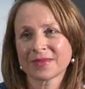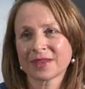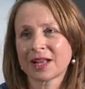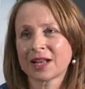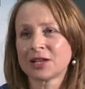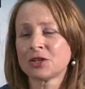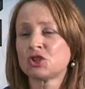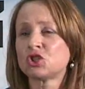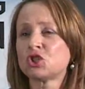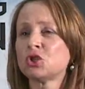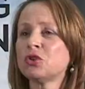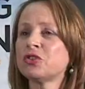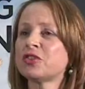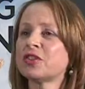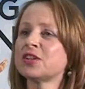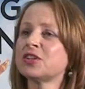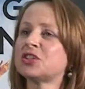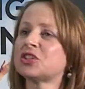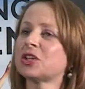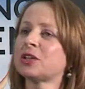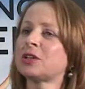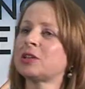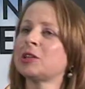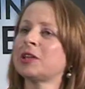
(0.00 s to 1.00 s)
And choosing
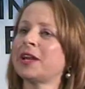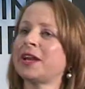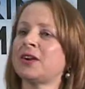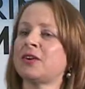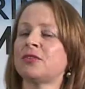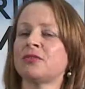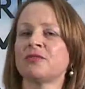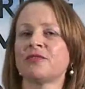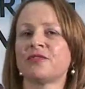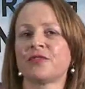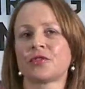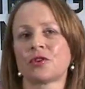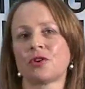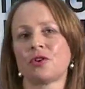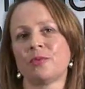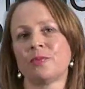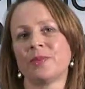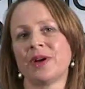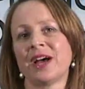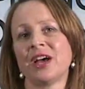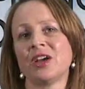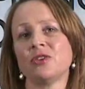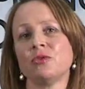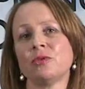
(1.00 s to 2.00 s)
to learn from
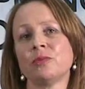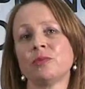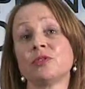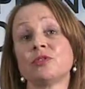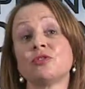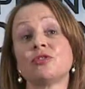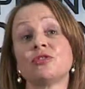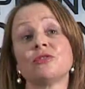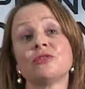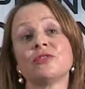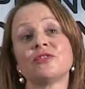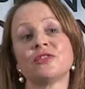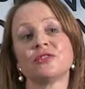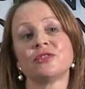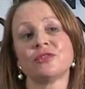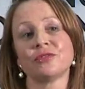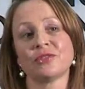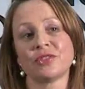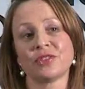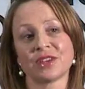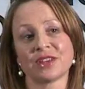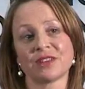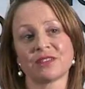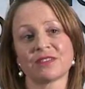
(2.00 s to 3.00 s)
how we would choose to do
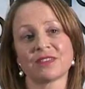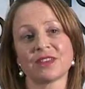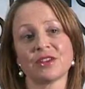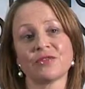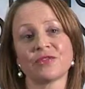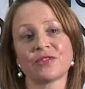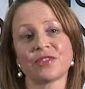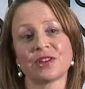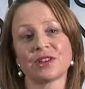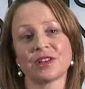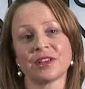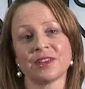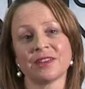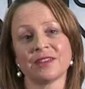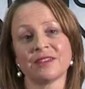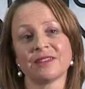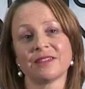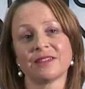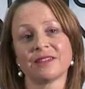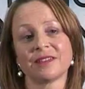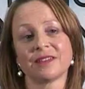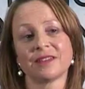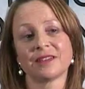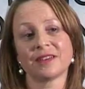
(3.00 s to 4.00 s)
things differently
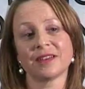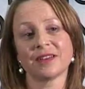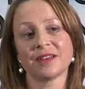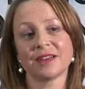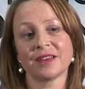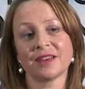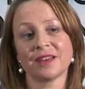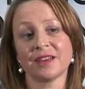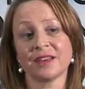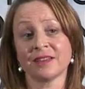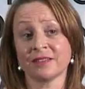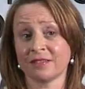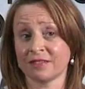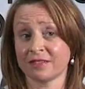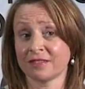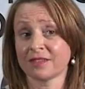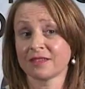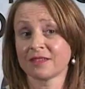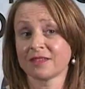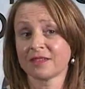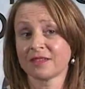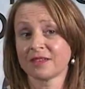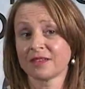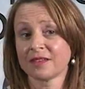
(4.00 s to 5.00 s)
is.
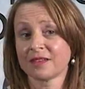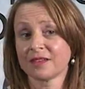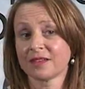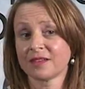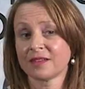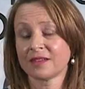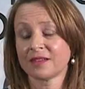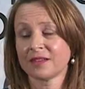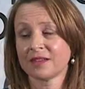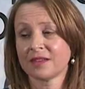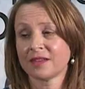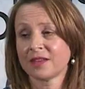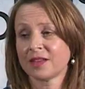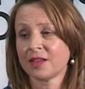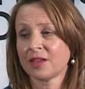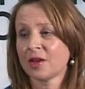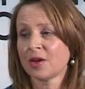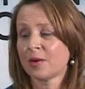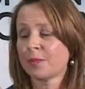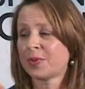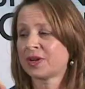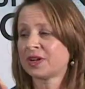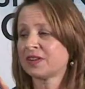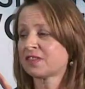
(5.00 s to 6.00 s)

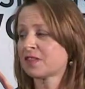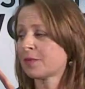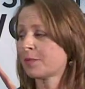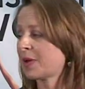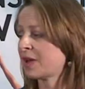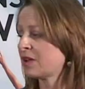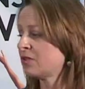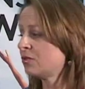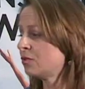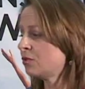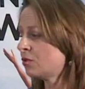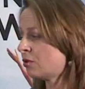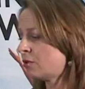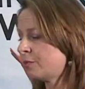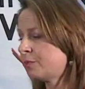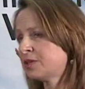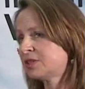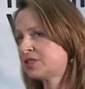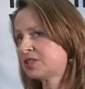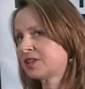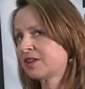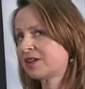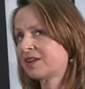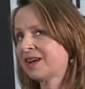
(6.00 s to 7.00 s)
But it's about not
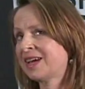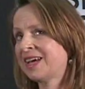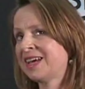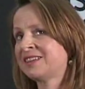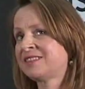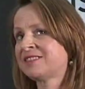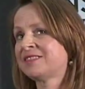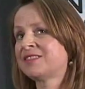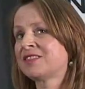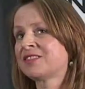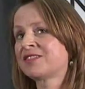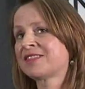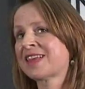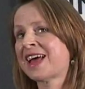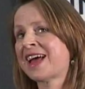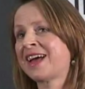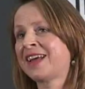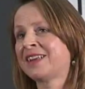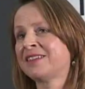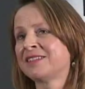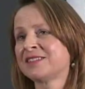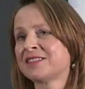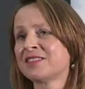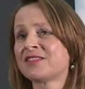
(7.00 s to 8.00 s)
putting our head in the
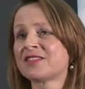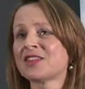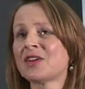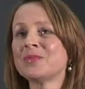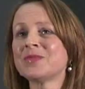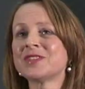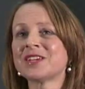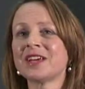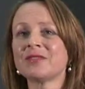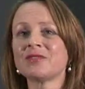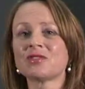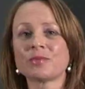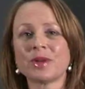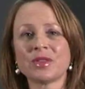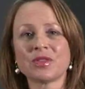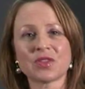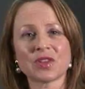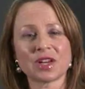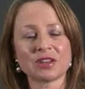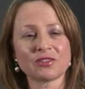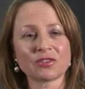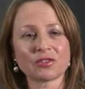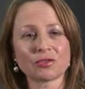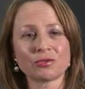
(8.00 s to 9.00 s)
sand. And sometimes when
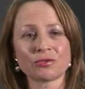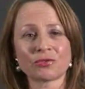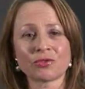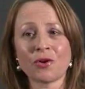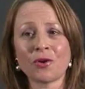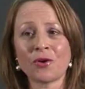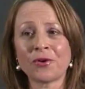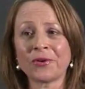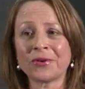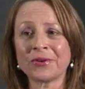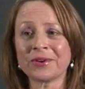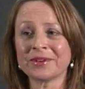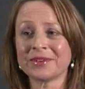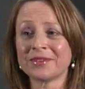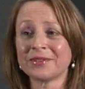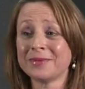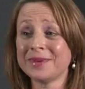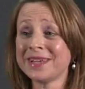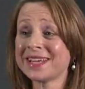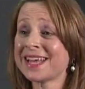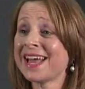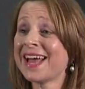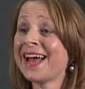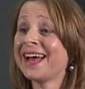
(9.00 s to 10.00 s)
things go wrong,
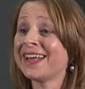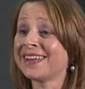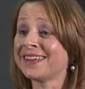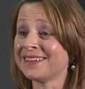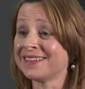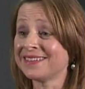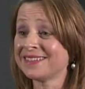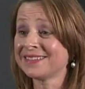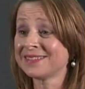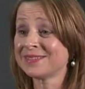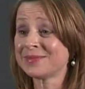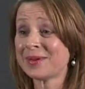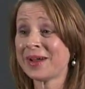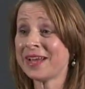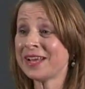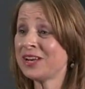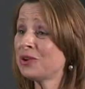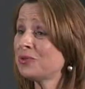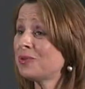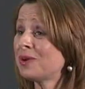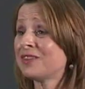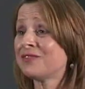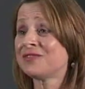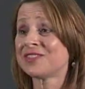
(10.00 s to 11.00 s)
we can. I
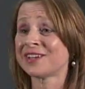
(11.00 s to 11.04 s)
know I've